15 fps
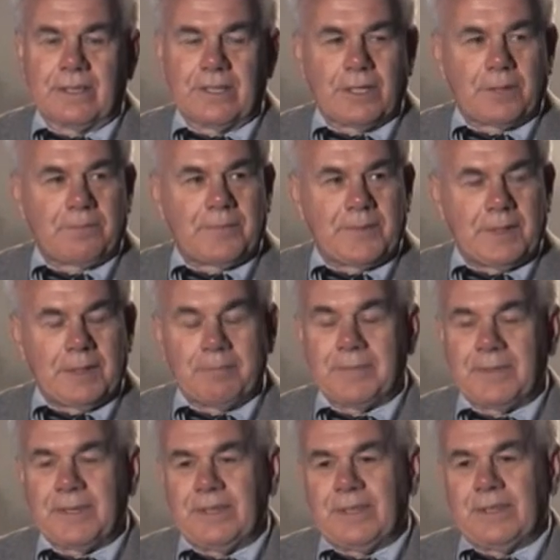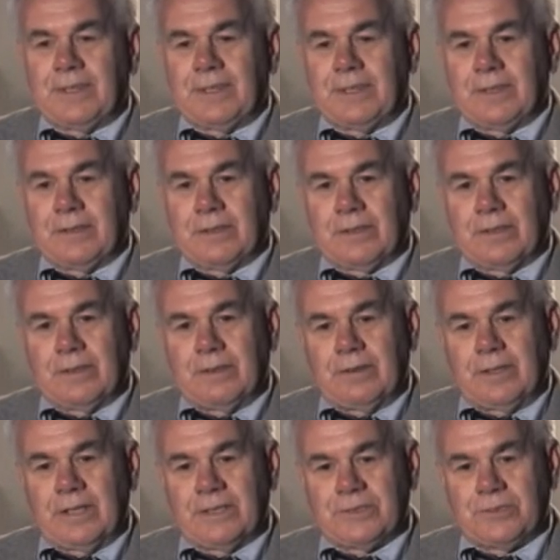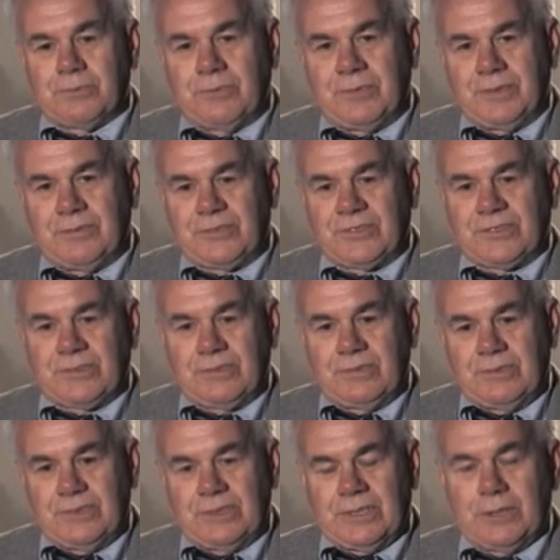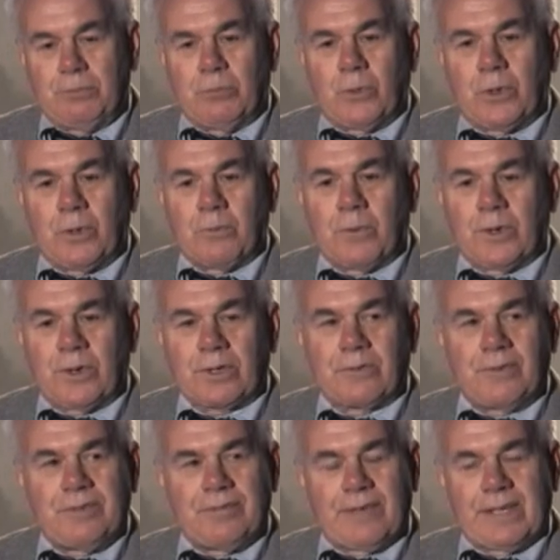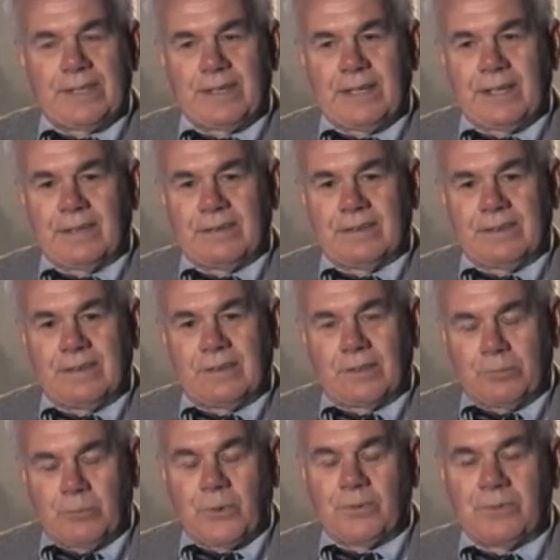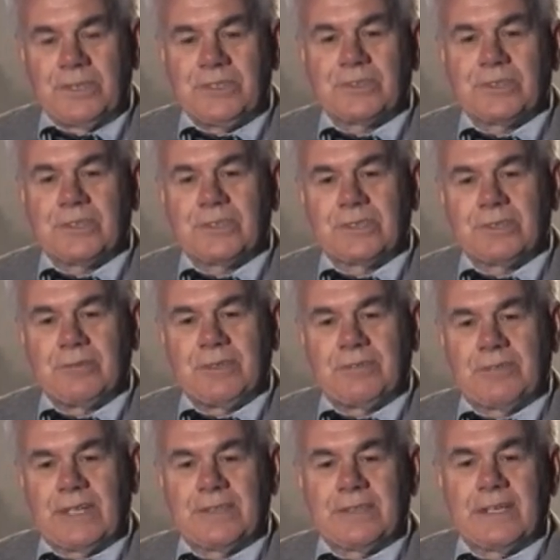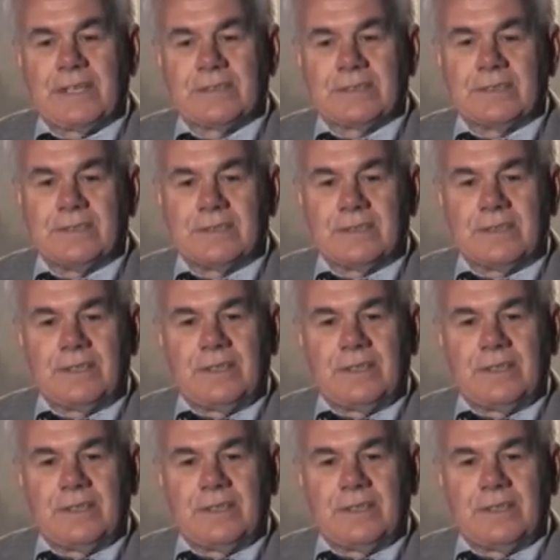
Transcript: helped them. And as we did more work, we found out, or more research, we found out that